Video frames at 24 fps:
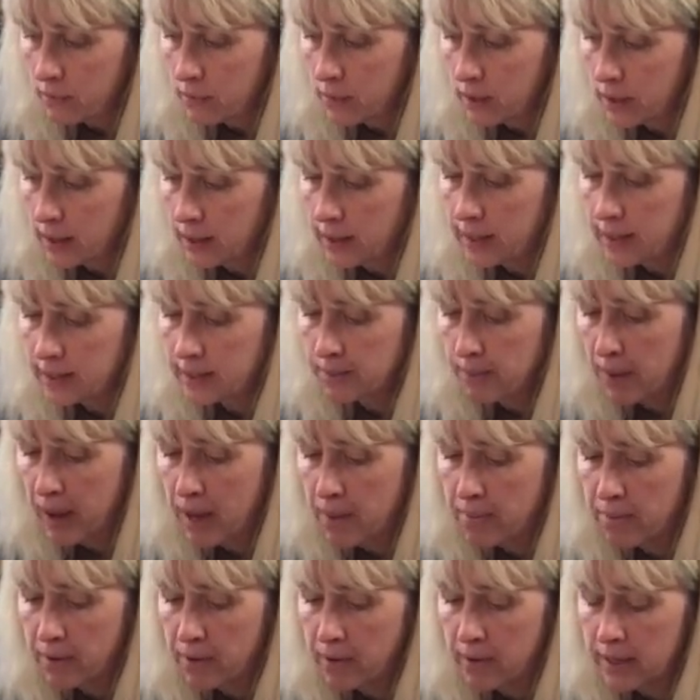this
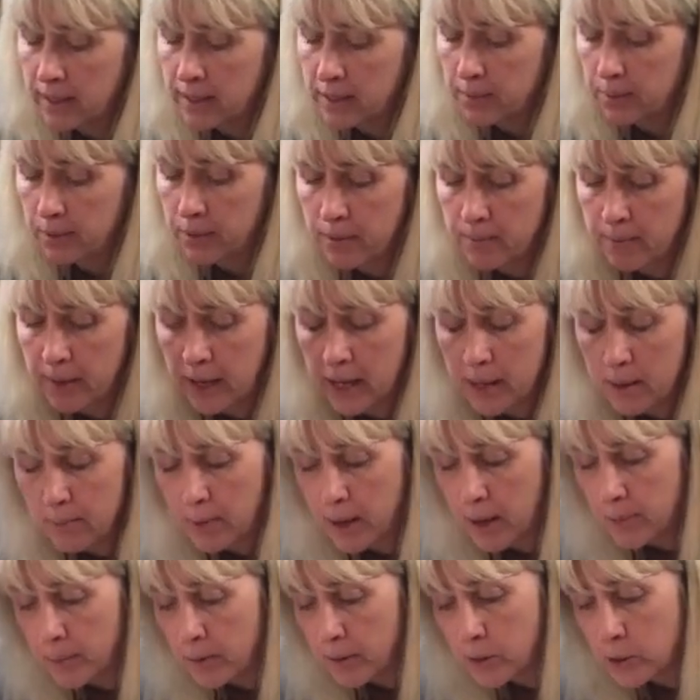paper is a printmaking
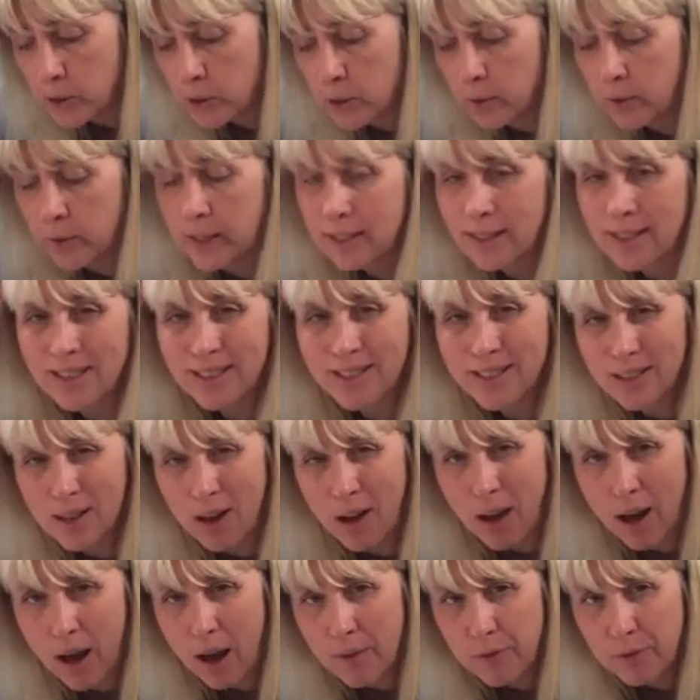paper, so it's a
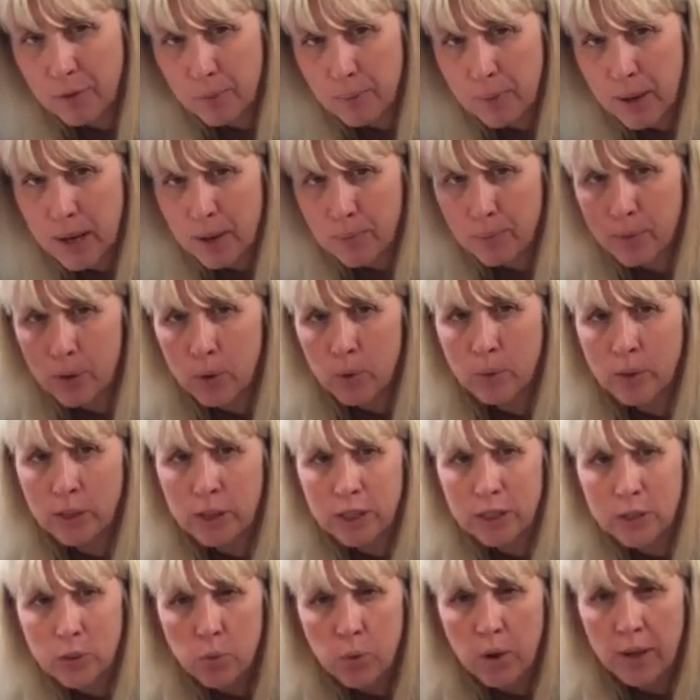soft paper, which
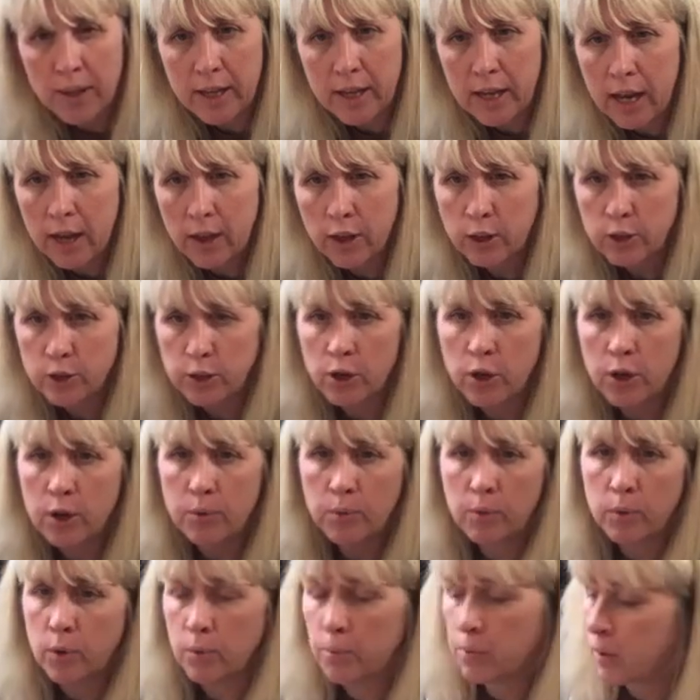is why the colors aren't
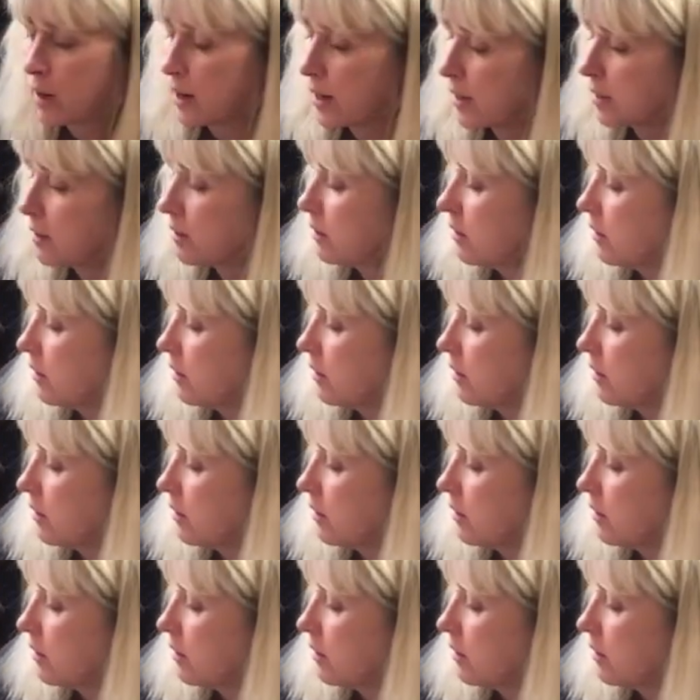real bright.